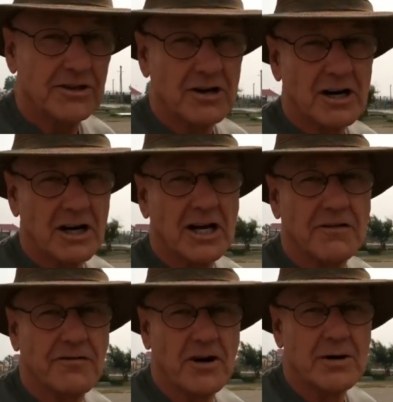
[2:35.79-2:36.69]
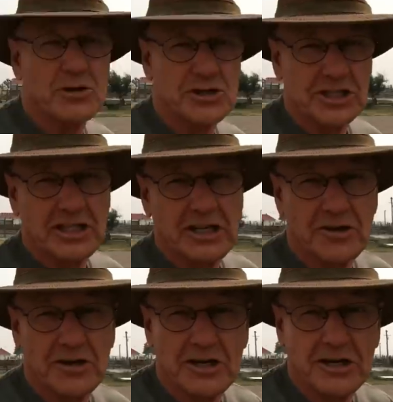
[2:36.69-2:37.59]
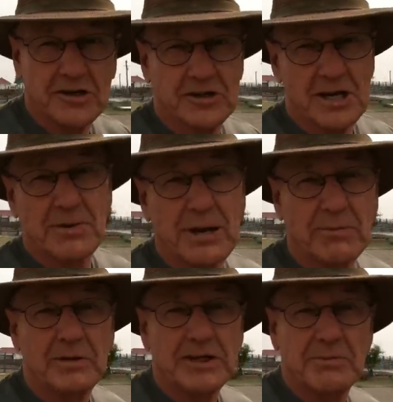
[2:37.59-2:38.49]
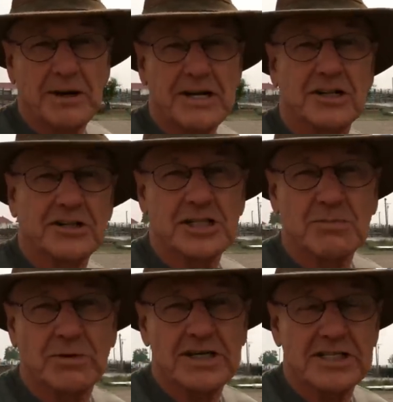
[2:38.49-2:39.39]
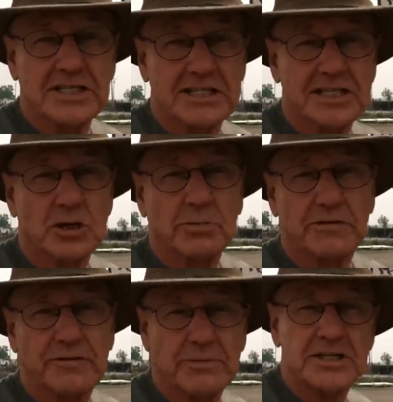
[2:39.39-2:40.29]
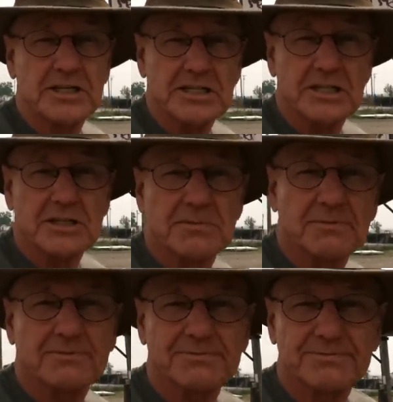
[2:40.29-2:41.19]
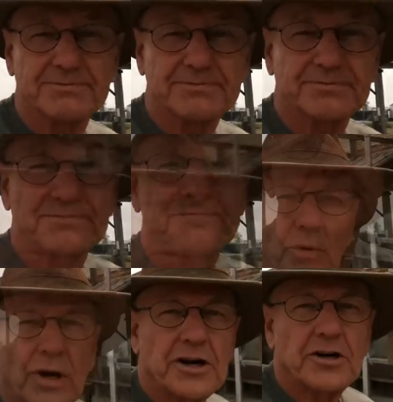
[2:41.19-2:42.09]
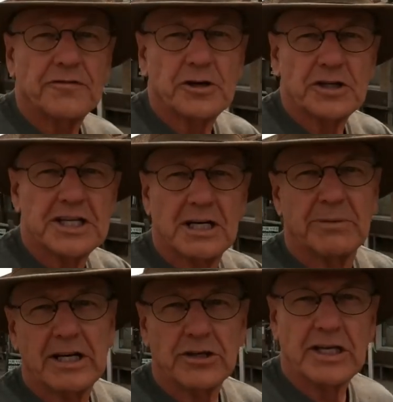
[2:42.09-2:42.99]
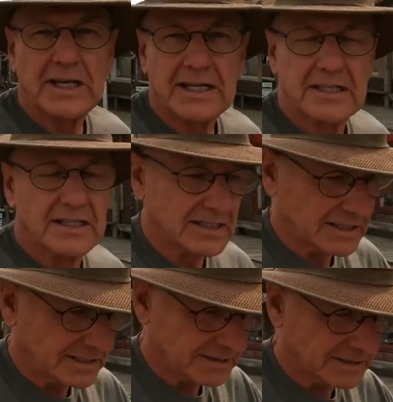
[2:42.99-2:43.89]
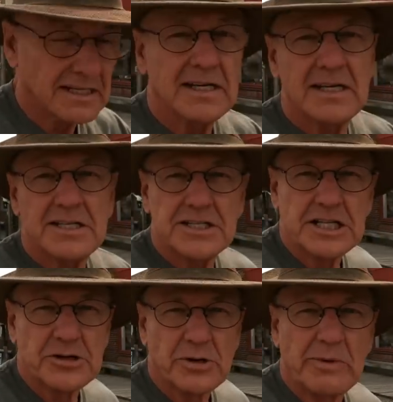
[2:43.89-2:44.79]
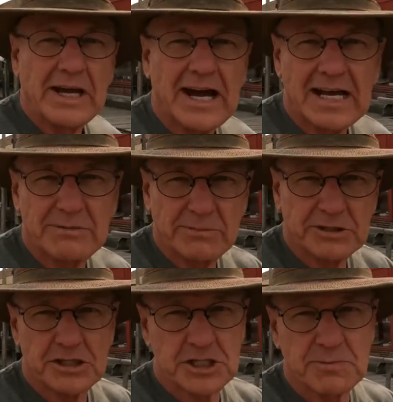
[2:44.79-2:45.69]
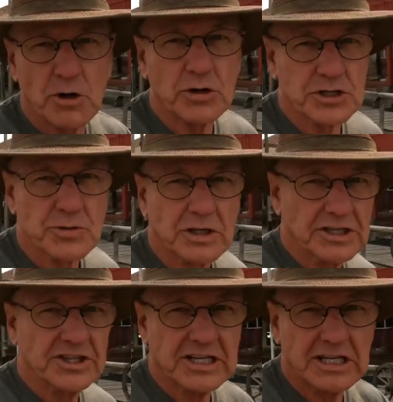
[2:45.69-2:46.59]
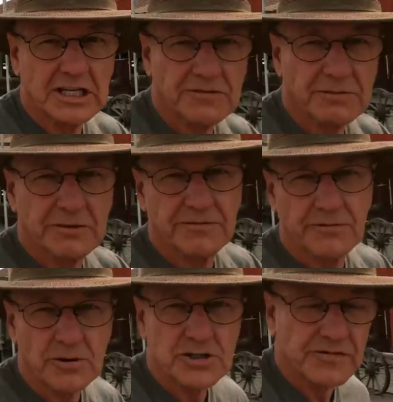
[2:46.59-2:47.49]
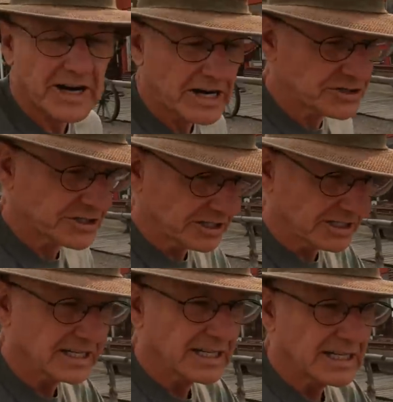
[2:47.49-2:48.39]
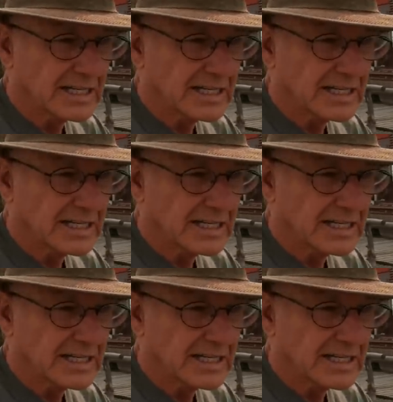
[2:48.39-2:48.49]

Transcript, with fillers: there are a lot of farmers in the area here, and they probably depend on this place because it's open for business. Well, I don't know if you can tell by looking at the scenery behind me, but the smoke is really thick here from the forest fires in